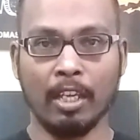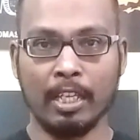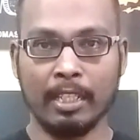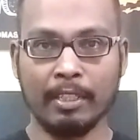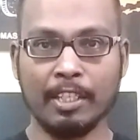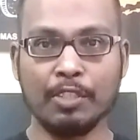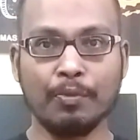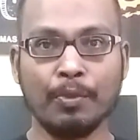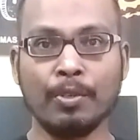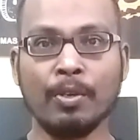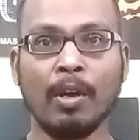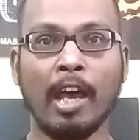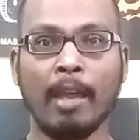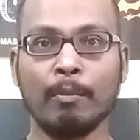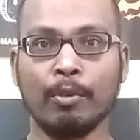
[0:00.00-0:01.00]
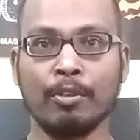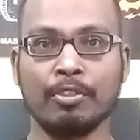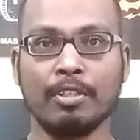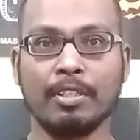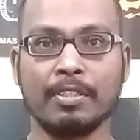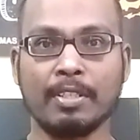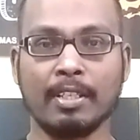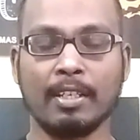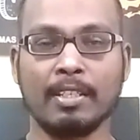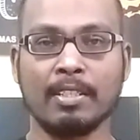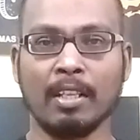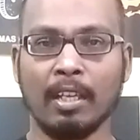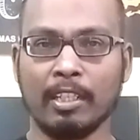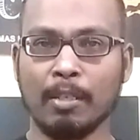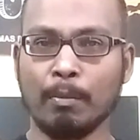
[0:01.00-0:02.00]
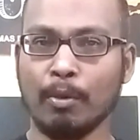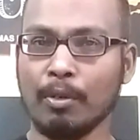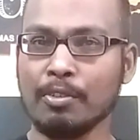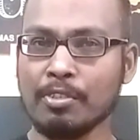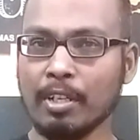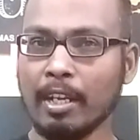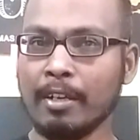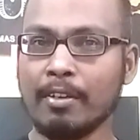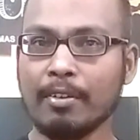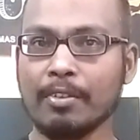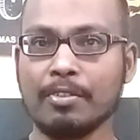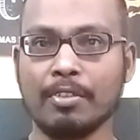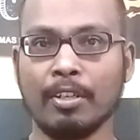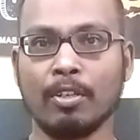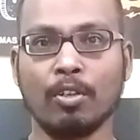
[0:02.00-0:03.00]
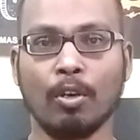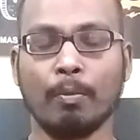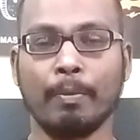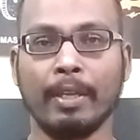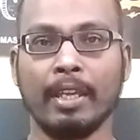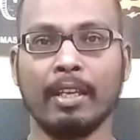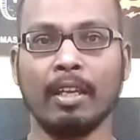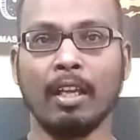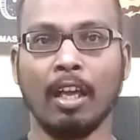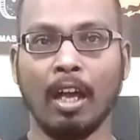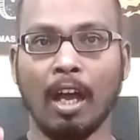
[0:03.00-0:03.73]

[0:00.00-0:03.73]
In this video I am going to discuss the most interesting topic